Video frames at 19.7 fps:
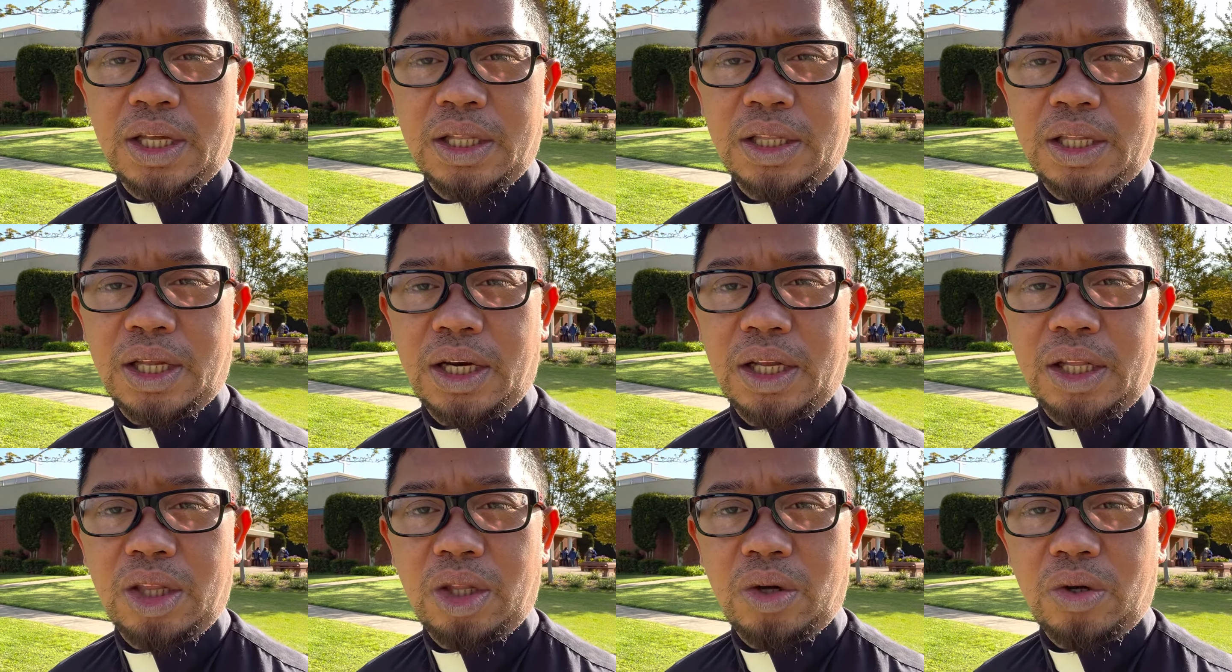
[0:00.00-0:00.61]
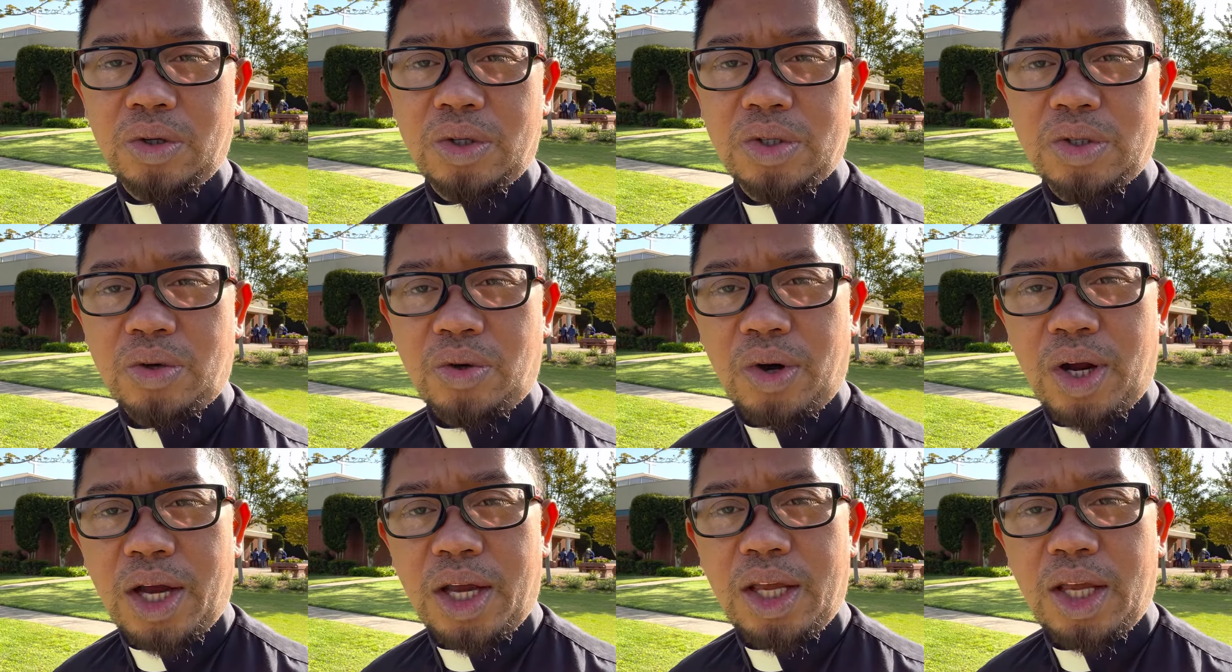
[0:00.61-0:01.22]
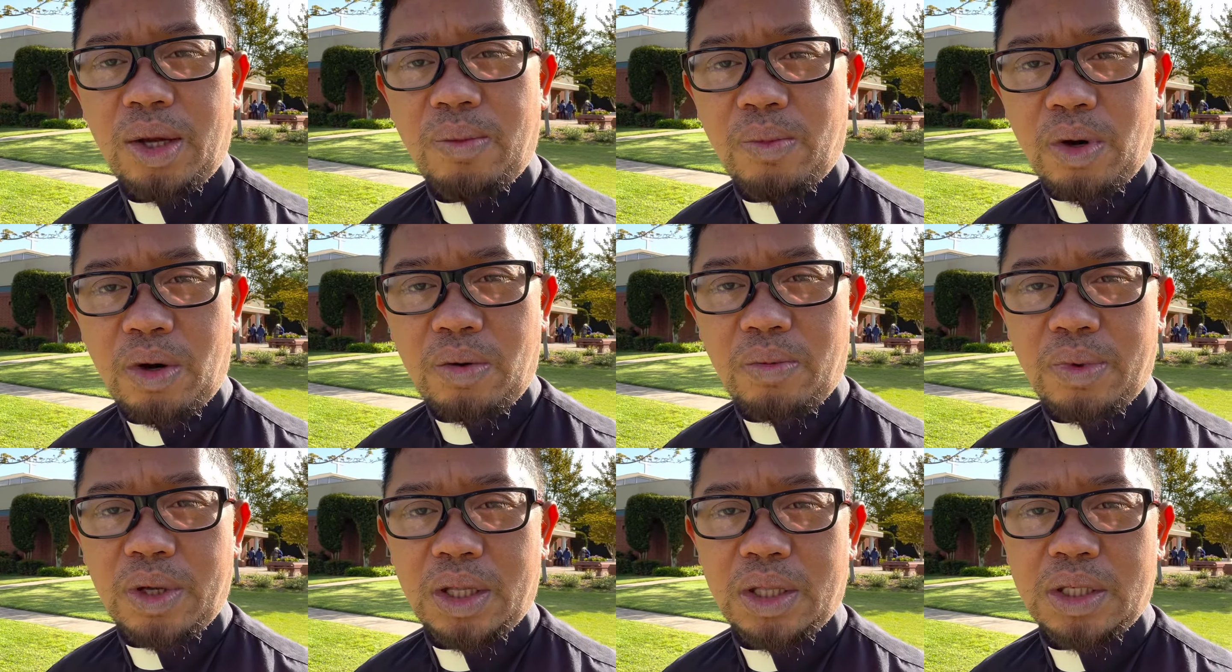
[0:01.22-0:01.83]
that in those trying
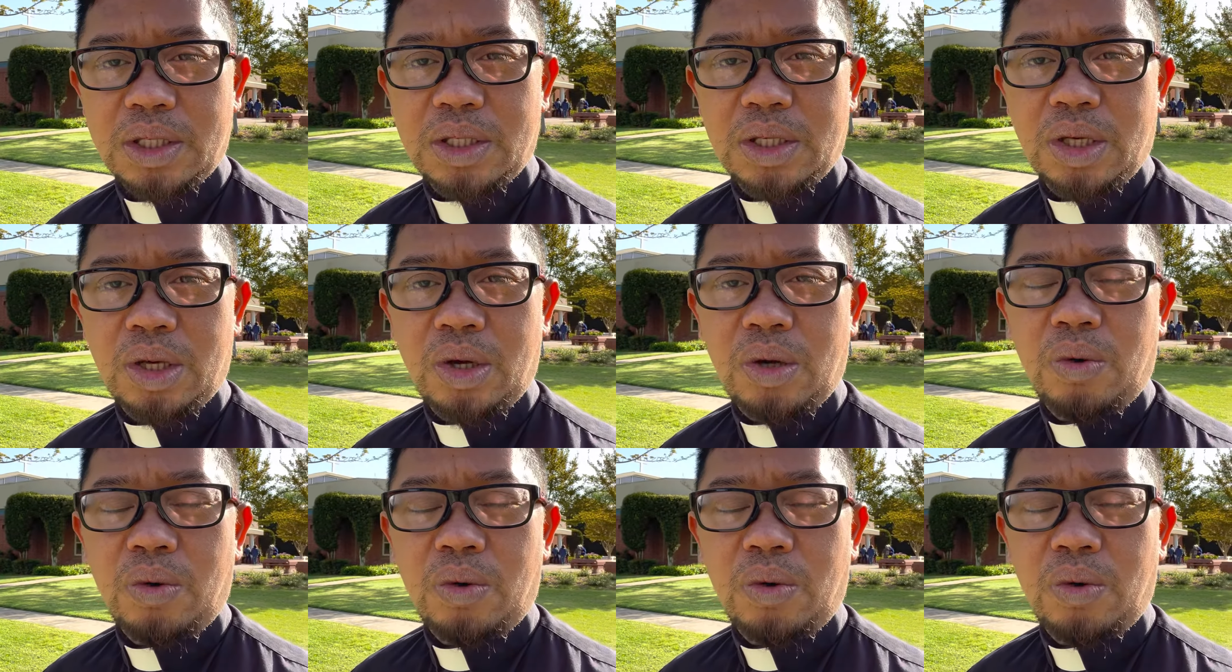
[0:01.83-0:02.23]
moments,